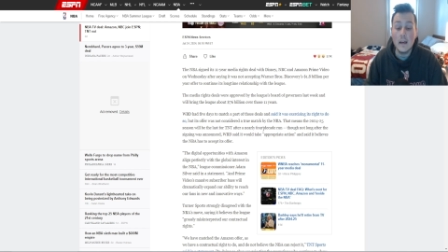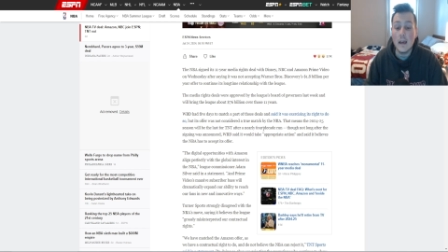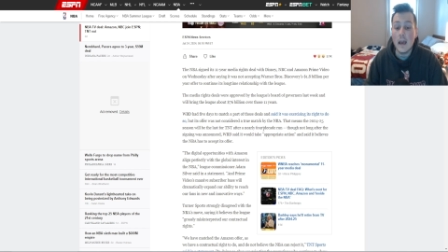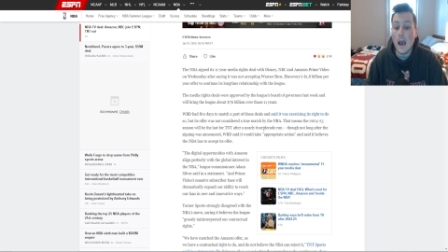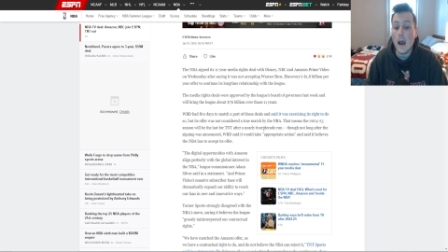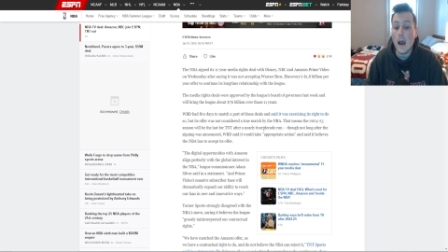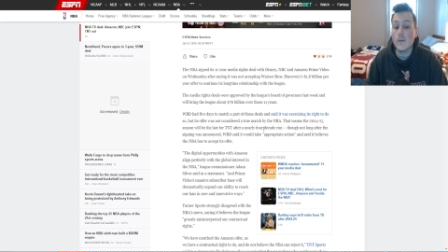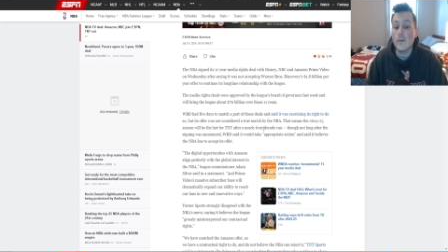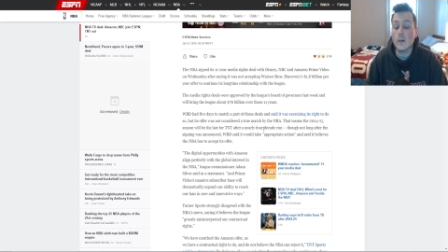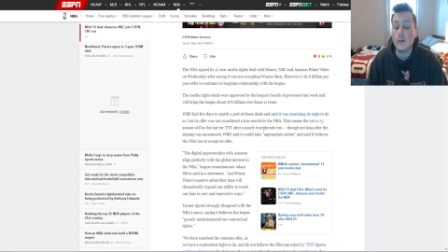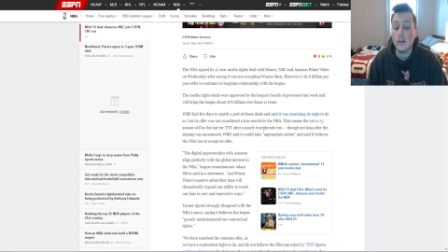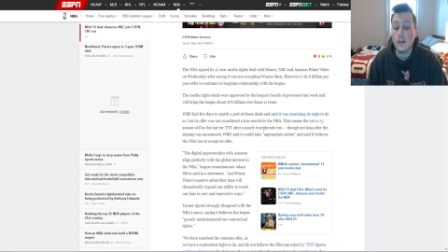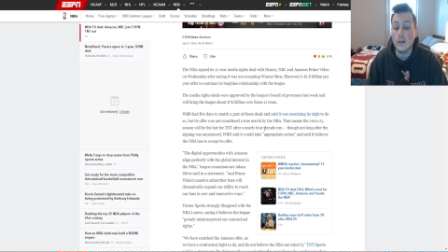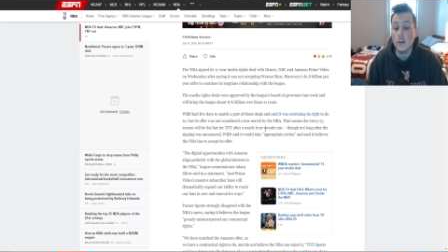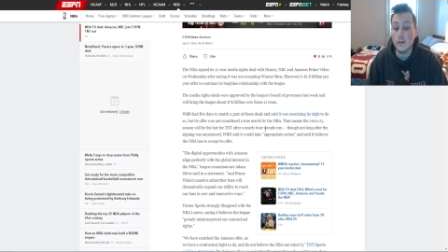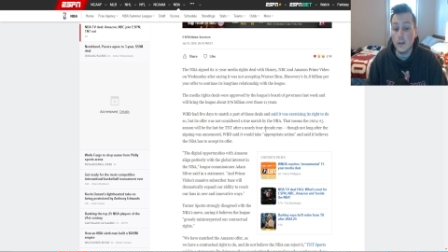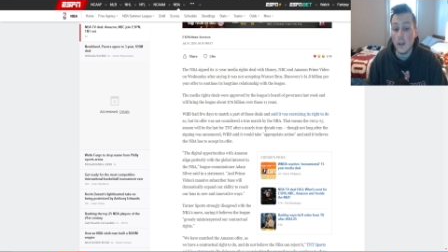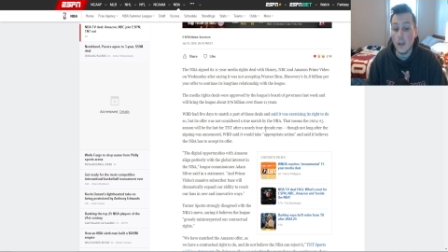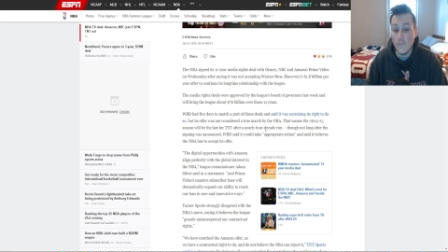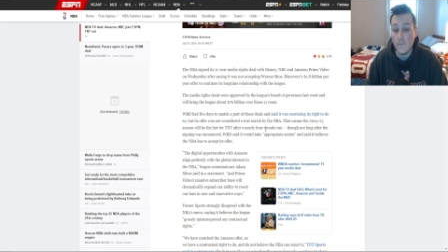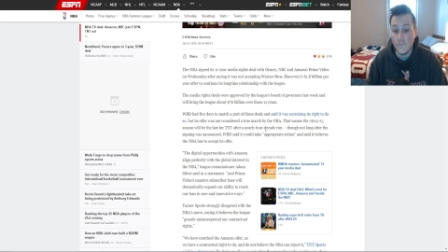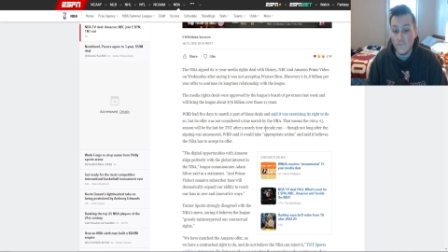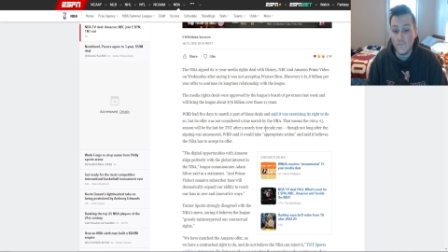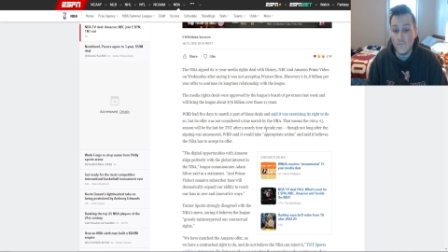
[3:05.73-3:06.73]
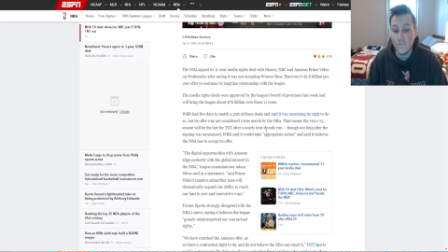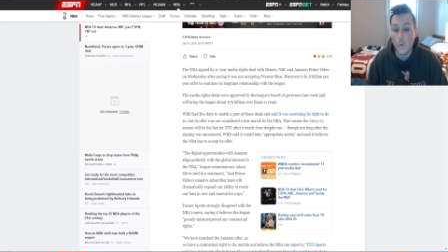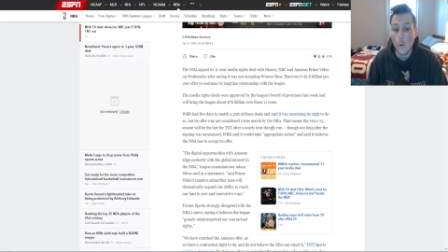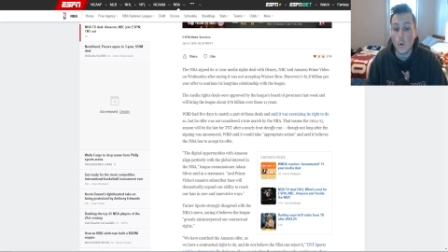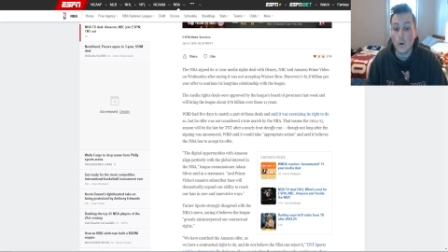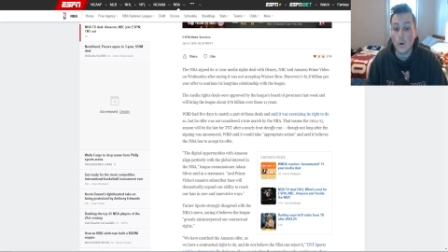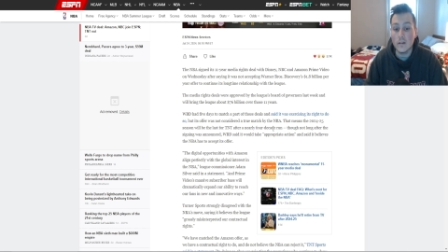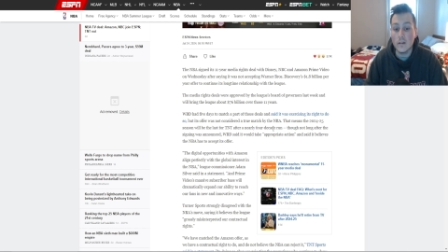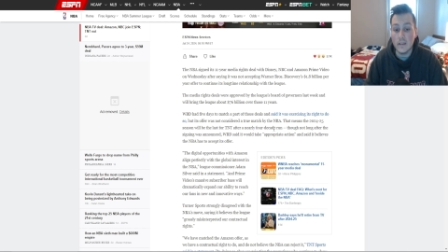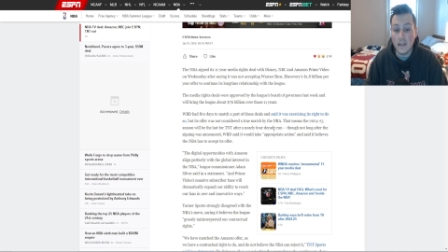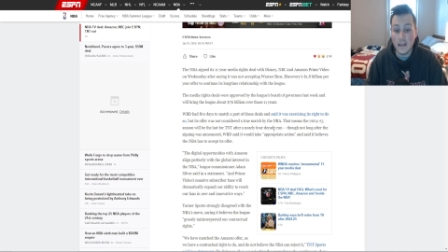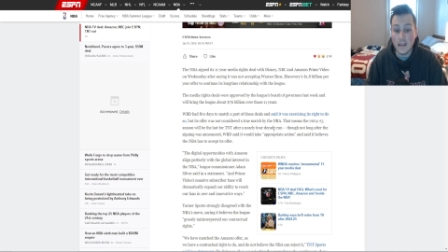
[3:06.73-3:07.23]
after nearly a
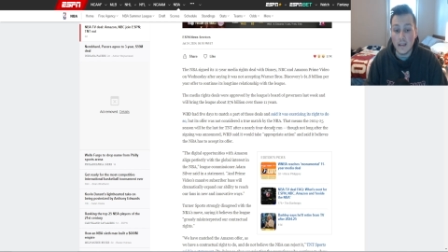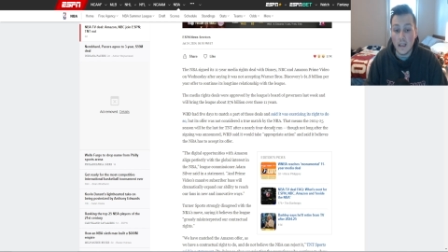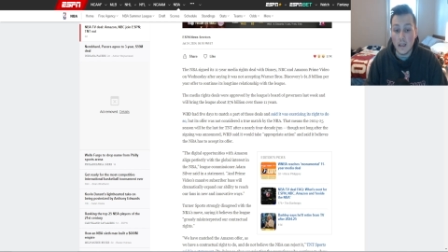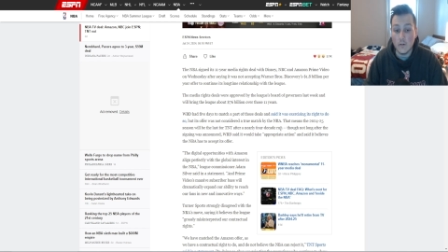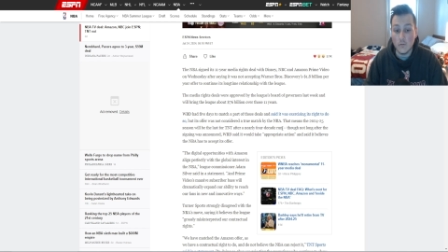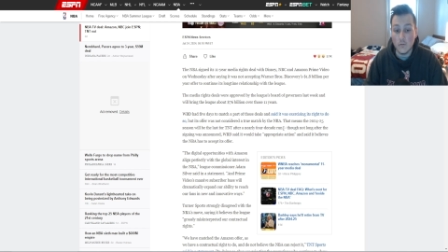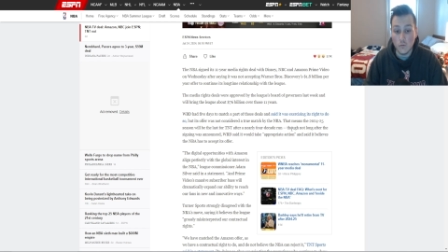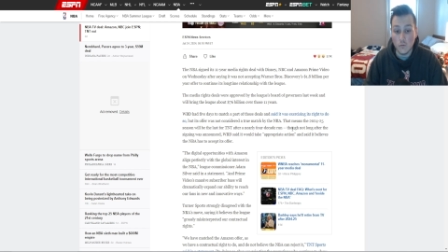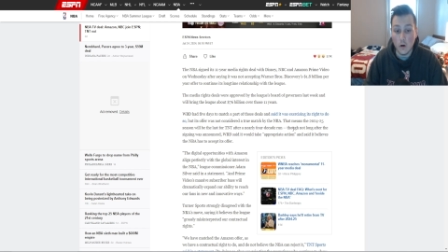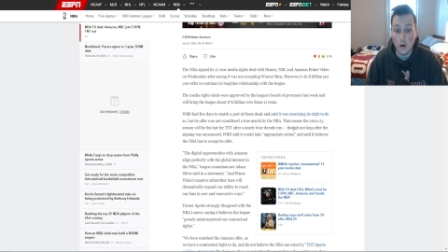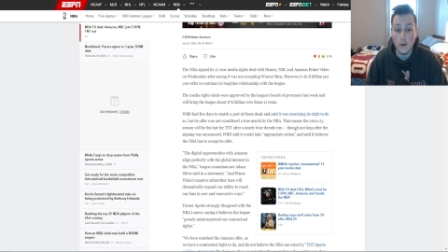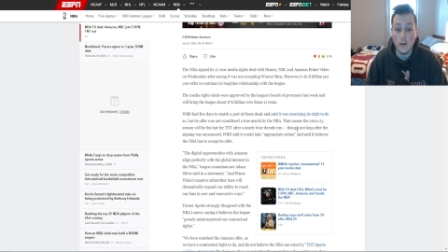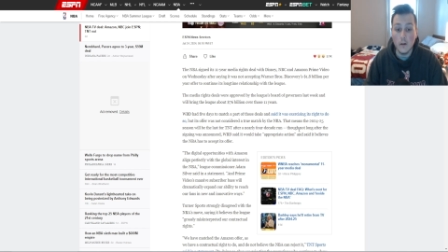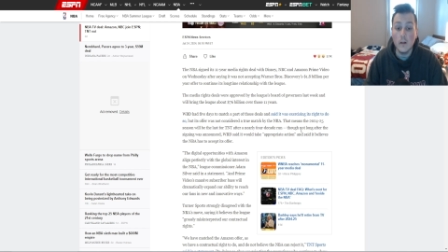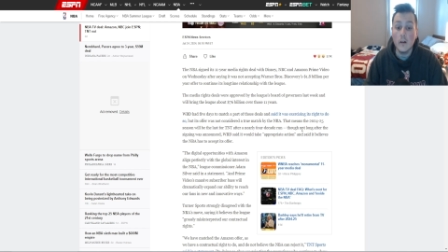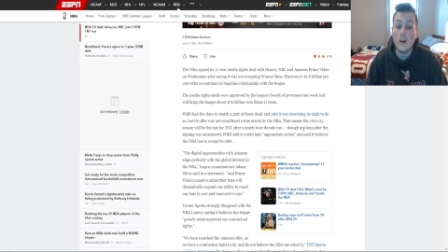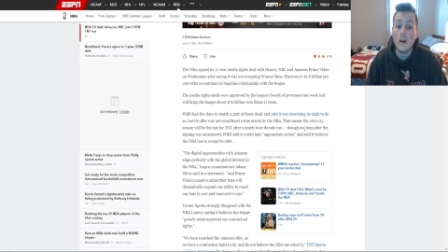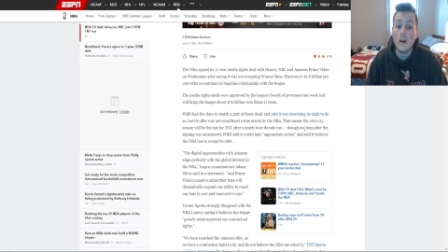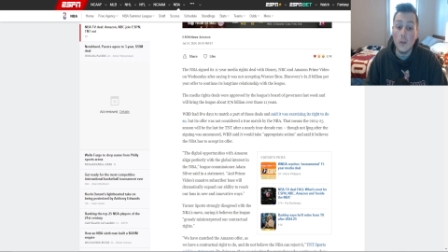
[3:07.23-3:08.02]
four decade run,